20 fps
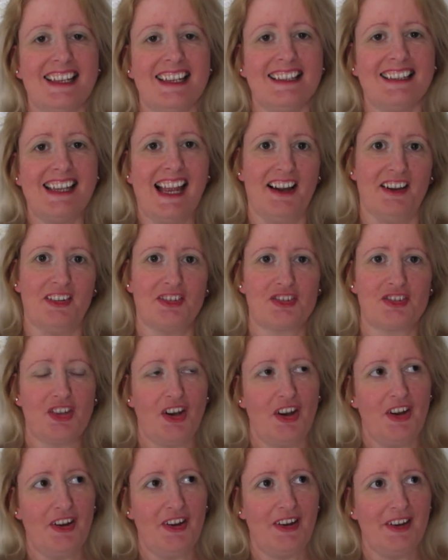Yeah,
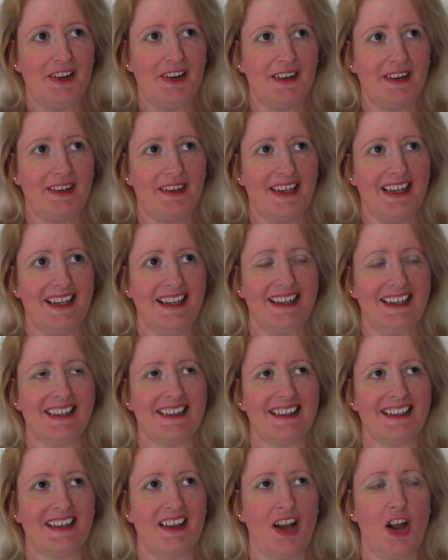so
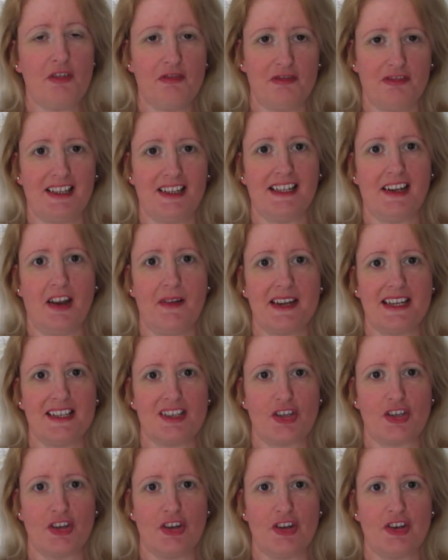hopefully going
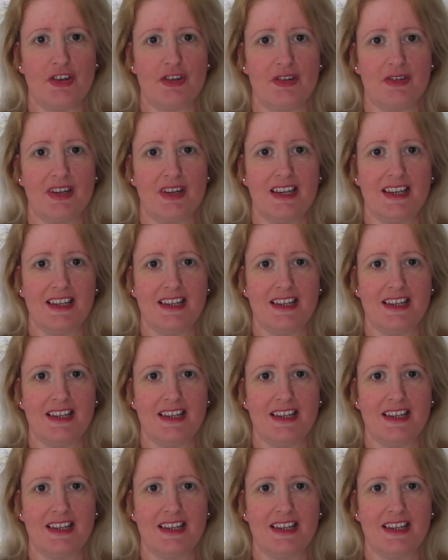to